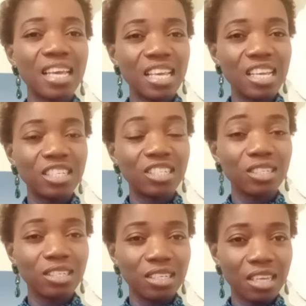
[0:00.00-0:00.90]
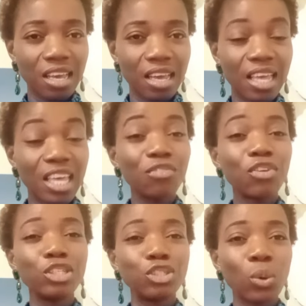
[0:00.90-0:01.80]
each year,
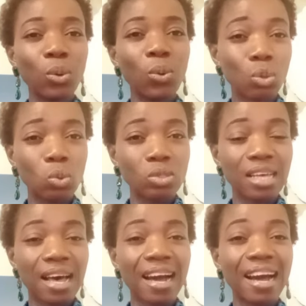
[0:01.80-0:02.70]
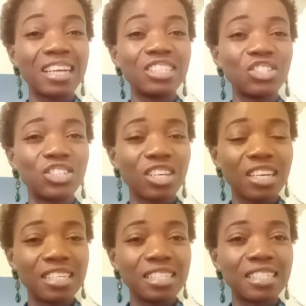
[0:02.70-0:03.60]
even though quota can
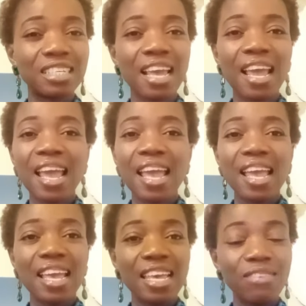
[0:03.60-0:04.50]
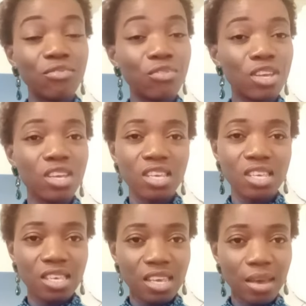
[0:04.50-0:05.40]
change every
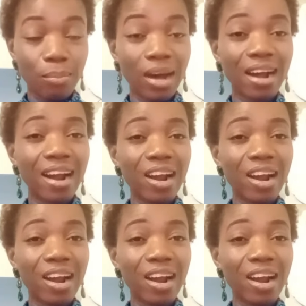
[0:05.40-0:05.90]
year. But